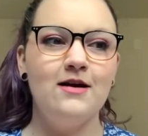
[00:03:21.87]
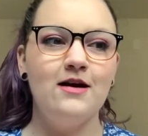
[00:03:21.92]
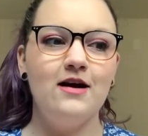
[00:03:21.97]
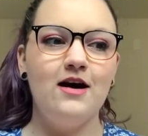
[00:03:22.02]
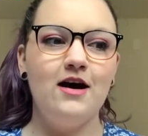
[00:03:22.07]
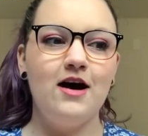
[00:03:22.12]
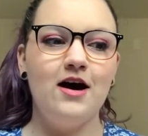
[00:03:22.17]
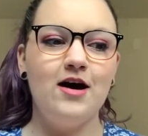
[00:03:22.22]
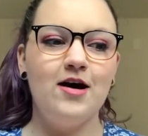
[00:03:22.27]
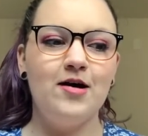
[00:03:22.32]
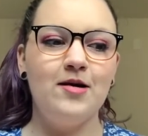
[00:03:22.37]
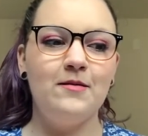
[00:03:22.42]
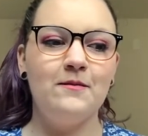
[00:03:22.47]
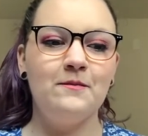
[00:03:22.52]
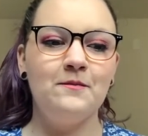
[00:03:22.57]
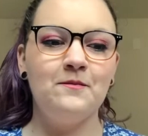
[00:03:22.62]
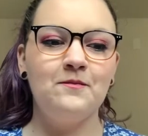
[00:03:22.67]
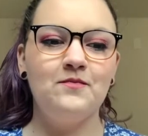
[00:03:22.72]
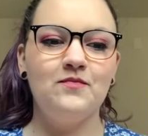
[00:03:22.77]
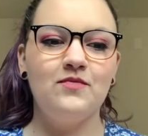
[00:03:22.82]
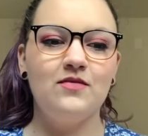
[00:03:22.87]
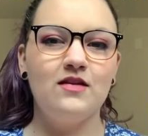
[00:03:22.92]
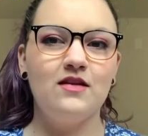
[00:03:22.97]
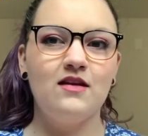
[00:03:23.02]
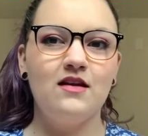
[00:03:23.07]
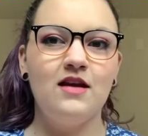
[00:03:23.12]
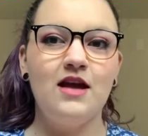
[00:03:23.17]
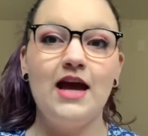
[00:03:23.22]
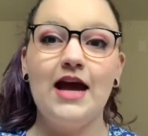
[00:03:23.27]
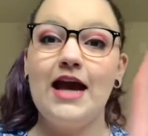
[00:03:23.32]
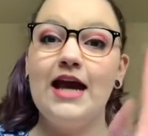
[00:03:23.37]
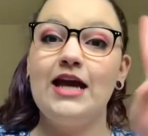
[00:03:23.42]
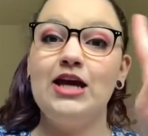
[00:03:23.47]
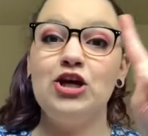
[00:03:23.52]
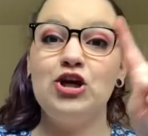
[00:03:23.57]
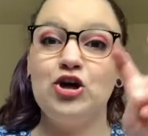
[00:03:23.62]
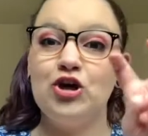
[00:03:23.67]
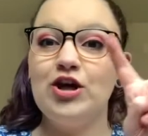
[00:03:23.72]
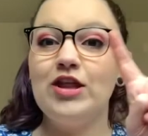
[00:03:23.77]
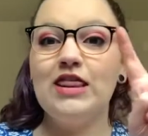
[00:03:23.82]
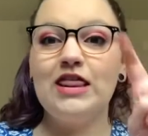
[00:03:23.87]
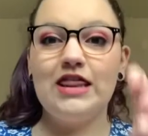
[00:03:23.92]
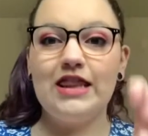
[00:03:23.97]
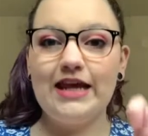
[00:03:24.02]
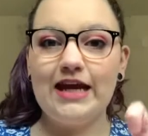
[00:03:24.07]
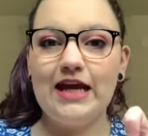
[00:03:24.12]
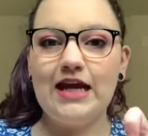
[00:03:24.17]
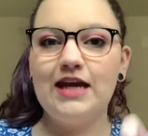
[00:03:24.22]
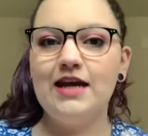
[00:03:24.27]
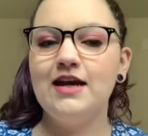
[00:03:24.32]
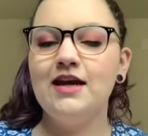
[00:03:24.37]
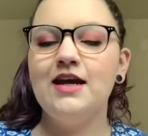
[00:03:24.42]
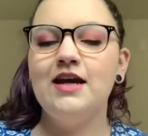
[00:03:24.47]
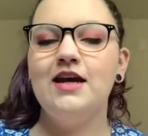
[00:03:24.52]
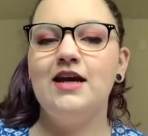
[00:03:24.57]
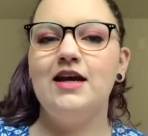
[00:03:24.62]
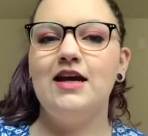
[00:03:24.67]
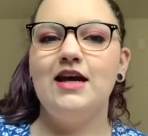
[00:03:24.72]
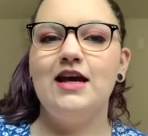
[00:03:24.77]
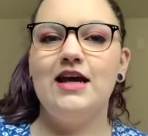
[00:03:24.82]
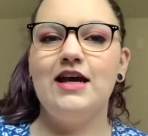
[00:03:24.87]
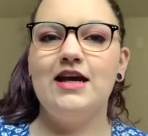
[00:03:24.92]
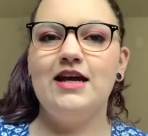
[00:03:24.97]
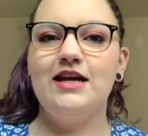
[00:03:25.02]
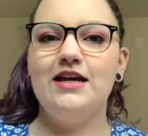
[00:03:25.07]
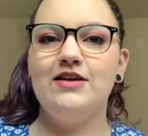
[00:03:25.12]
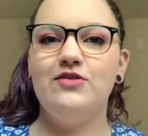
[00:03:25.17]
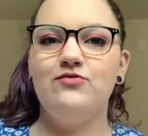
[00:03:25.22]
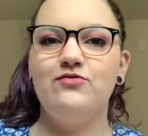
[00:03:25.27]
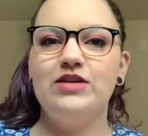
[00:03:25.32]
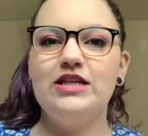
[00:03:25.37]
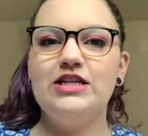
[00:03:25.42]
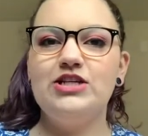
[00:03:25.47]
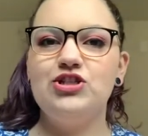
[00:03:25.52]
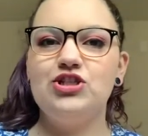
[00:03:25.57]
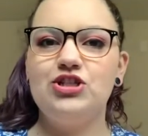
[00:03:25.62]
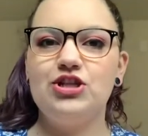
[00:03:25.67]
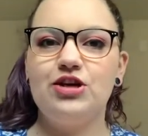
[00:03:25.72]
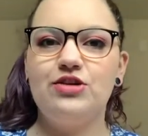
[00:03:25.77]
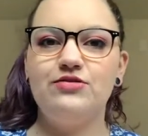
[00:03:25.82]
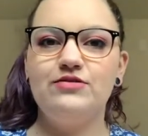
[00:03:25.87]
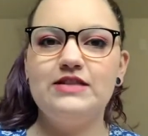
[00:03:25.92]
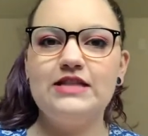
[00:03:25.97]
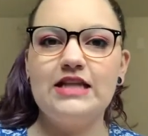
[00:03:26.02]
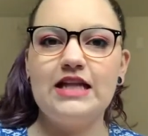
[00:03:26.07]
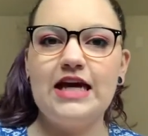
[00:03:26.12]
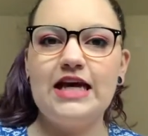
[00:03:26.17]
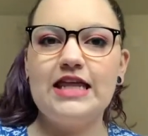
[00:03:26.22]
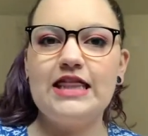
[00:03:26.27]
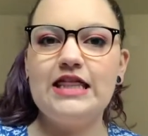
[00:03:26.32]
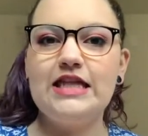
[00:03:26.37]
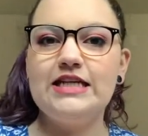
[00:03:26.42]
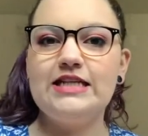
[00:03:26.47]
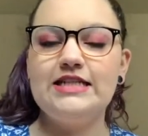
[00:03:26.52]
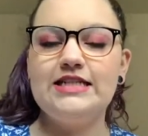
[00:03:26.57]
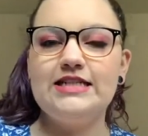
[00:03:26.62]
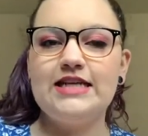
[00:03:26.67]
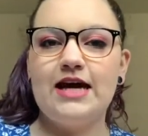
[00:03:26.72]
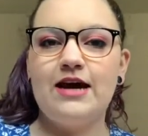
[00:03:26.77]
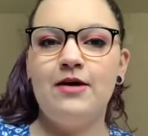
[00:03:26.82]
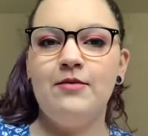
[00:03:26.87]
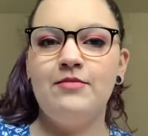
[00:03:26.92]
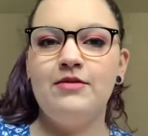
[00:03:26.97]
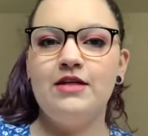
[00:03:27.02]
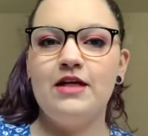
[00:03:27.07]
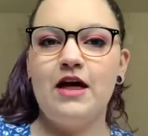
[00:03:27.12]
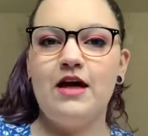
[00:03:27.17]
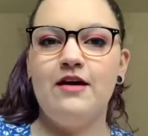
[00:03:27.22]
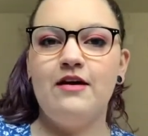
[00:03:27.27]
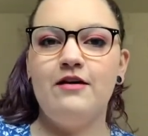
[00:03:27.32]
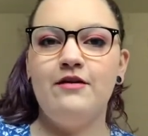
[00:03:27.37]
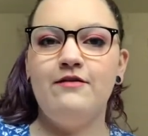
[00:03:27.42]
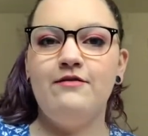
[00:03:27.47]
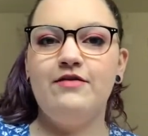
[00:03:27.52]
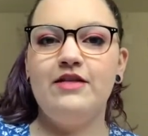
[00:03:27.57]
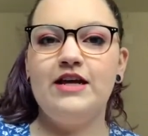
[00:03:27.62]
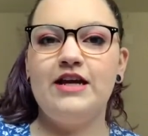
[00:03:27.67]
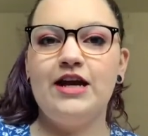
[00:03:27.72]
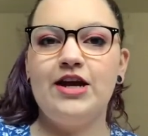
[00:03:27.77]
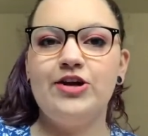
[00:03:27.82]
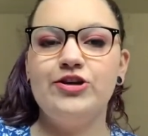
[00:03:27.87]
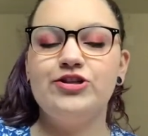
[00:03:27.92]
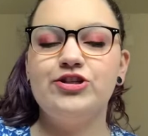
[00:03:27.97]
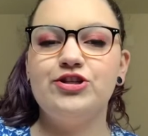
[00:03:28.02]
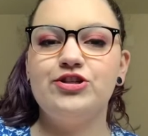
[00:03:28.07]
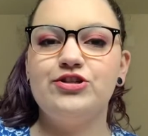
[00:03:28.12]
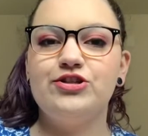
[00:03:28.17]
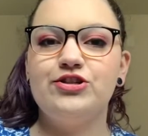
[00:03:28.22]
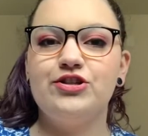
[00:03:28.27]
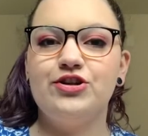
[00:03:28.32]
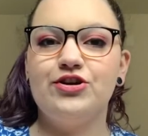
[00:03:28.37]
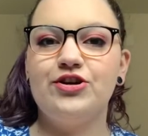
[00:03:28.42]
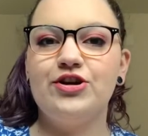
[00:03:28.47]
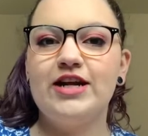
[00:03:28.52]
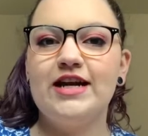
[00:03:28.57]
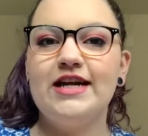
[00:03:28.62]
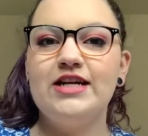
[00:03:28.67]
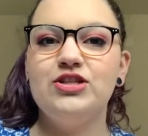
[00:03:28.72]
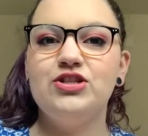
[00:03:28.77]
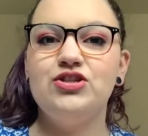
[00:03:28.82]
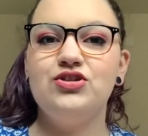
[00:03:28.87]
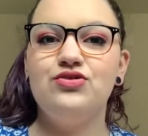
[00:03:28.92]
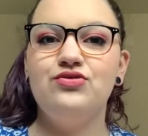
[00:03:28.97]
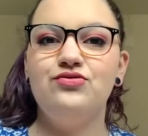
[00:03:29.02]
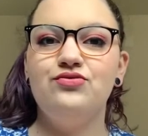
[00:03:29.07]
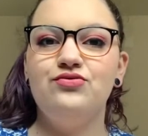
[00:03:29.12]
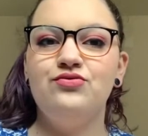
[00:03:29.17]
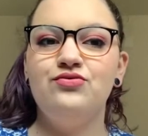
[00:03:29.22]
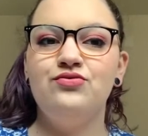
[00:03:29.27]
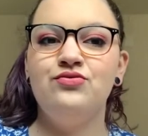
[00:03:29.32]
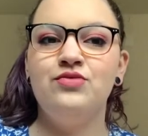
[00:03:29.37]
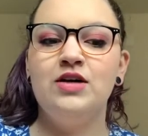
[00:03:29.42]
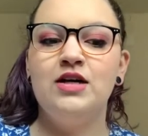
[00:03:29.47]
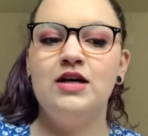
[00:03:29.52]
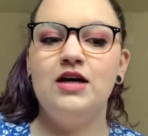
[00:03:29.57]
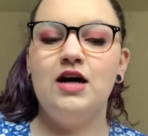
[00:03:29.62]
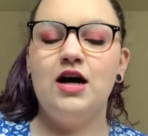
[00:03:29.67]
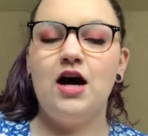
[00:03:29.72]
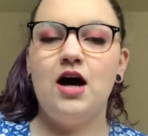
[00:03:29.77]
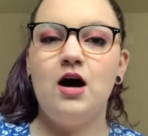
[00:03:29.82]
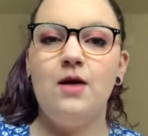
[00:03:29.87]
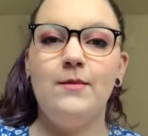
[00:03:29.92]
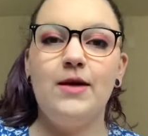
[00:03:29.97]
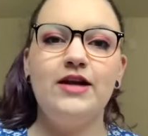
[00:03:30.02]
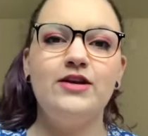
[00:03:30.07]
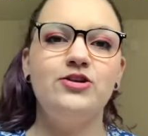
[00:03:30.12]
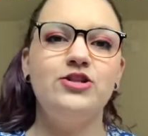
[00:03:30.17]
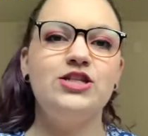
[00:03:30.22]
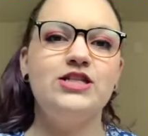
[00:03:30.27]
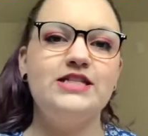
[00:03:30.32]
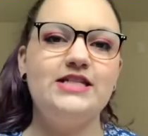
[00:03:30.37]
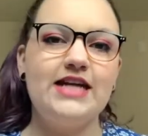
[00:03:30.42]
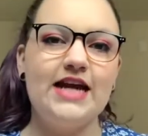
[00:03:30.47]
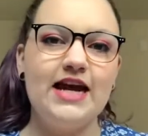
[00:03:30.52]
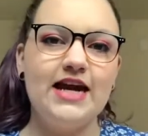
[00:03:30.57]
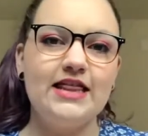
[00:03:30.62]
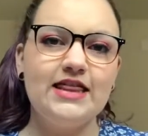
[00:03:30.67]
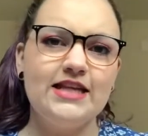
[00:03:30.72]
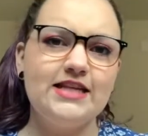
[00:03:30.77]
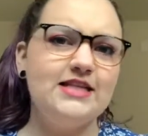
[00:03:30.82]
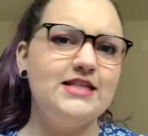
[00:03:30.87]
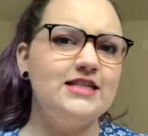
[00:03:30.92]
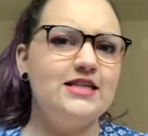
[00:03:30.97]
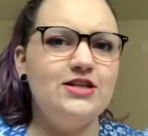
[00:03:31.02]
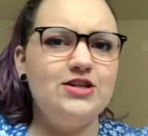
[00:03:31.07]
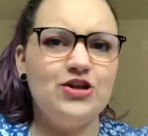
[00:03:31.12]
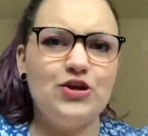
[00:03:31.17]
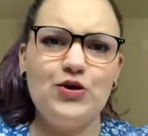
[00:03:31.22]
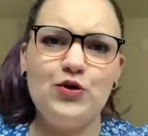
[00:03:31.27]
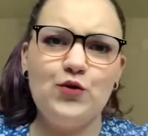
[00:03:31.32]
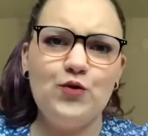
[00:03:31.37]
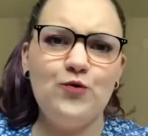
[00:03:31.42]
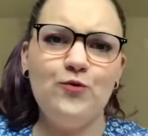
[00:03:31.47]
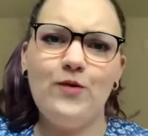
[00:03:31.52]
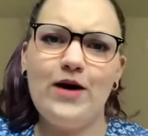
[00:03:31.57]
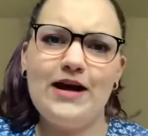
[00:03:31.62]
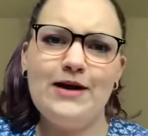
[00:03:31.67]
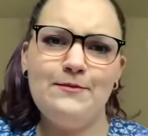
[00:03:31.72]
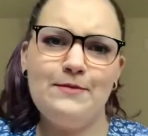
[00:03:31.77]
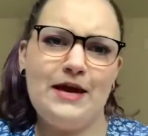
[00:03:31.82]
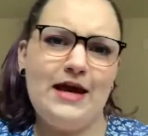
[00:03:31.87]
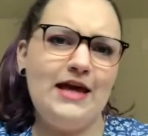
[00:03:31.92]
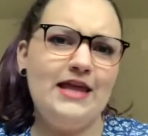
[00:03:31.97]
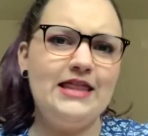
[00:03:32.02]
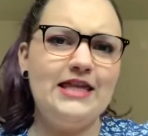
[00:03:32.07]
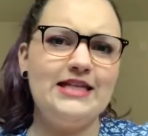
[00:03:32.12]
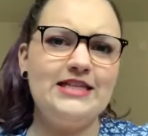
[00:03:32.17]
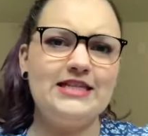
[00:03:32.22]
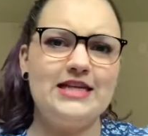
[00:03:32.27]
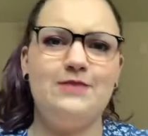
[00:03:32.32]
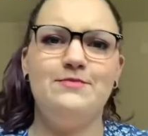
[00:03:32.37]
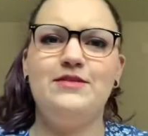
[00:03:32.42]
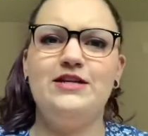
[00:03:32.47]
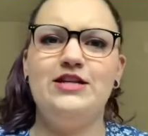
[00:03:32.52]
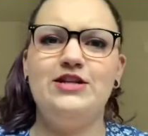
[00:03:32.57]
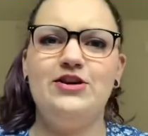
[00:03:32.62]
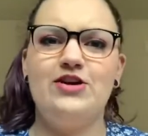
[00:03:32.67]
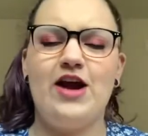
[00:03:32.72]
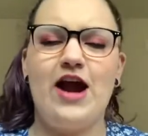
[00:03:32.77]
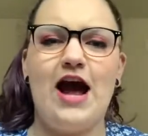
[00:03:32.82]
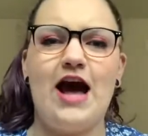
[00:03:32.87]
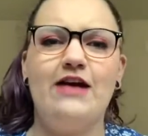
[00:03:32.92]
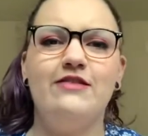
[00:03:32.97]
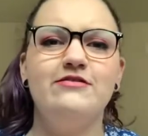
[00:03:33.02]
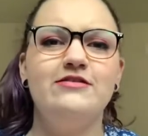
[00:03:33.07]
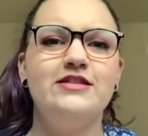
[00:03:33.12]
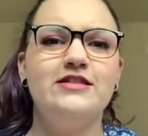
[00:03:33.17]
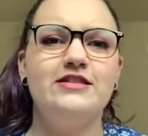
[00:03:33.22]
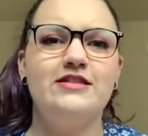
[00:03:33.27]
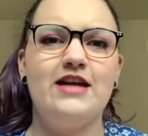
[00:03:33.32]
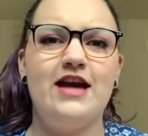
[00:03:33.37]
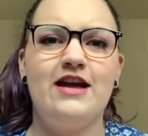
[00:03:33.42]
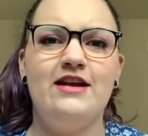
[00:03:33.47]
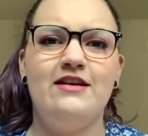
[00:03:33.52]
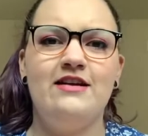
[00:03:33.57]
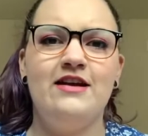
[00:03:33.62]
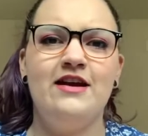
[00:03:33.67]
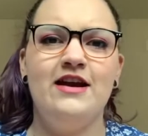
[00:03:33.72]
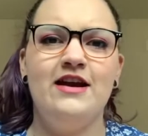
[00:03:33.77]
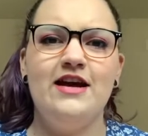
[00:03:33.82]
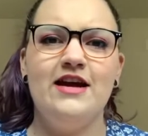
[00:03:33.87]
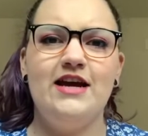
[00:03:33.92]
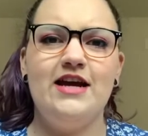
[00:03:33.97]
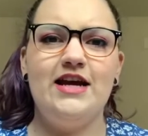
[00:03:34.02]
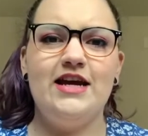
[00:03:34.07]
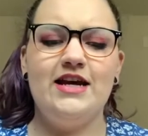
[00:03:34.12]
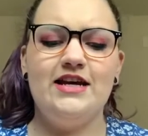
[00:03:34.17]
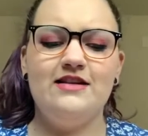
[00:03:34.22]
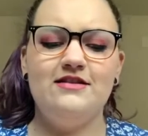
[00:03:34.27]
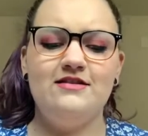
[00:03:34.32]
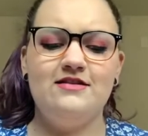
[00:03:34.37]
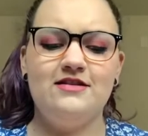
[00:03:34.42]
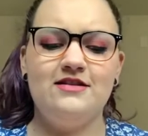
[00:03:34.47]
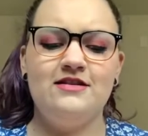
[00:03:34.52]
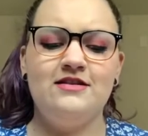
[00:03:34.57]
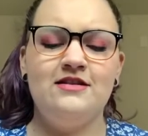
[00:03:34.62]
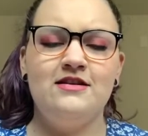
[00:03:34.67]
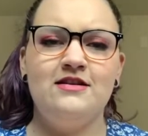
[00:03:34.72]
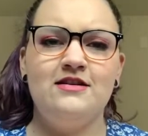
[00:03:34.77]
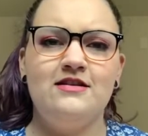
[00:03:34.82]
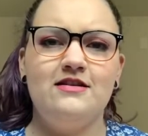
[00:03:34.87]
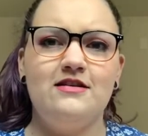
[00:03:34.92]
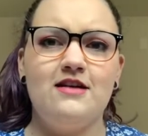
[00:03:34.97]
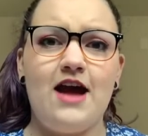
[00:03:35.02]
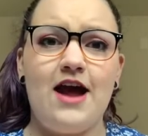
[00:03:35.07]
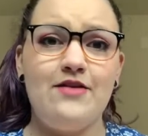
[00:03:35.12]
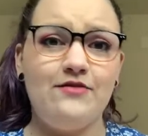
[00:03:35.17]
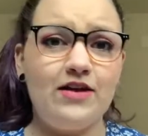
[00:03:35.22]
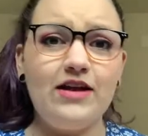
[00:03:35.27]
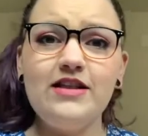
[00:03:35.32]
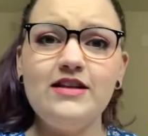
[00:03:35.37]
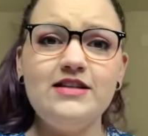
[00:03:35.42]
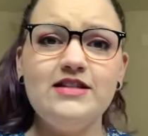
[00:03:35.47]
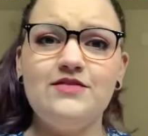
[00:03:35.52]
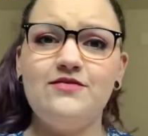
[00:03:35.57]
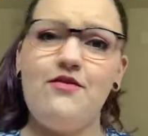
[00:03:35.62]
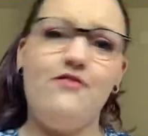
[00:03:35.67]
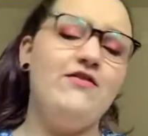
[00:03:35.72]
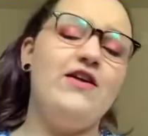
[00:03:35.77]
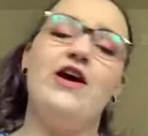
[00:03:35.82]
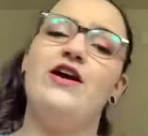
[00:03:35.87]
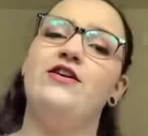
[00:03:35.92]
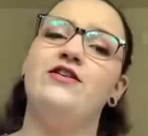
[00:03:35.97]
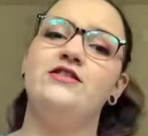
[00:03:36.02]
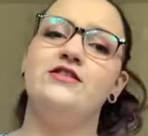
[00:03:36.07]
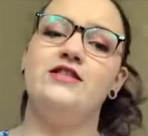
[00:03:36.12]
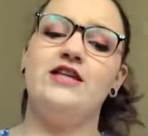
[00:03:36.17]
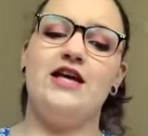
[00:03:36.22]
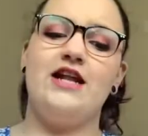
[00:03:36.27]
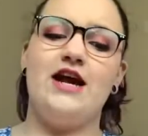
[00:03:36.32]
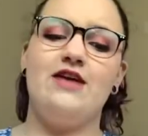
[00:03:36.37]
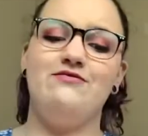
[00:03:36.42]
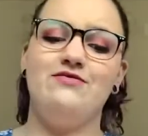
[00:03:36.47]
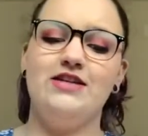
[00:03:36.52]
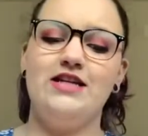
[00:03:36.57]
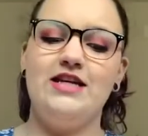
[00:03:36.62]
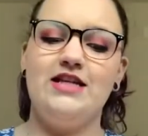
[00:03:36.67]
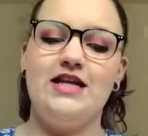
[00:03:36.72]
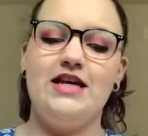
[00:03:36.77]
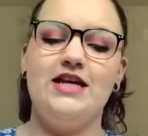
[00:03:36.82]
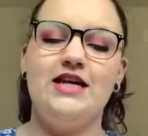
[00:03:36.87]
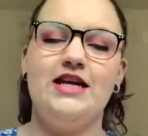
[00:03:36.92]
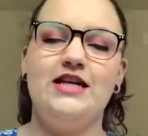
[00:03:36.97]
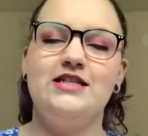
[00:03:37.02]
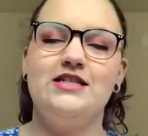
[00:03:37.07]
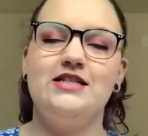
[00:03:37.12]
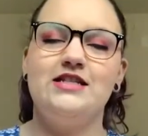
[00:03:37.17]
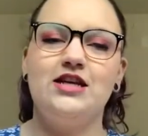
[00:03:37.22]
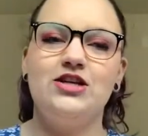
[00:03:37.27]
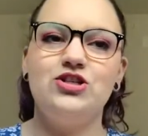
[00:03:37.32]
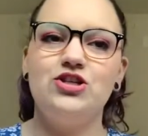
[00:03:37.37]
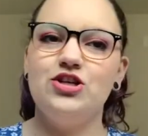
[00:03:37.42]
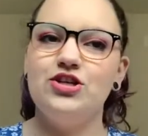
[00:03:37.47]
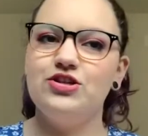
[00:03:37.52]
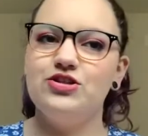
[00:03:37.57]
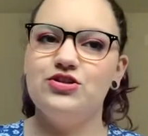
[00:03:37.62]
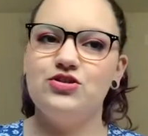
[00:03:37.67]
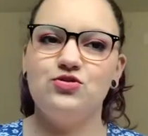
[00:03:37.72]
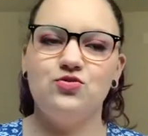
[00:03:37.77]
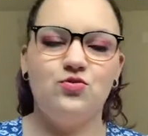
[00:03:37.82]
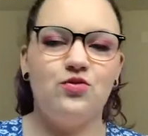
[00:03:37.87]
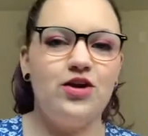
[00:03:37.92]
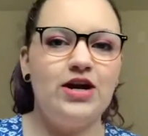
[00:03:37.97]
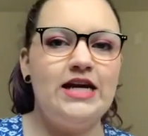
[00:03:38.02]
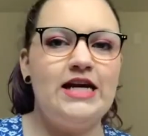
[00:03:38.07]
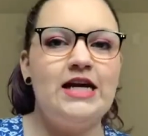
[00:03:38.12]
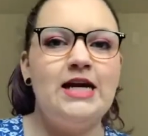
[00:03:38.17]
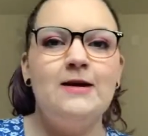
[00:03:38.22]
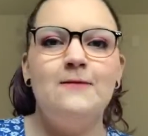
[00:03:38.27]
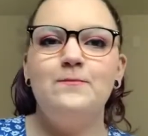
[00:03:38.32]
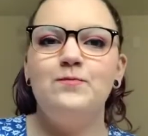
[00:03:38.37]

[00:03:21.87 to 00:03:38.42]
a good thing. It really shows like the depth of the characters learning to understand this new white man that's come into their house and is a relative of theirs. And I really think it's such a good story.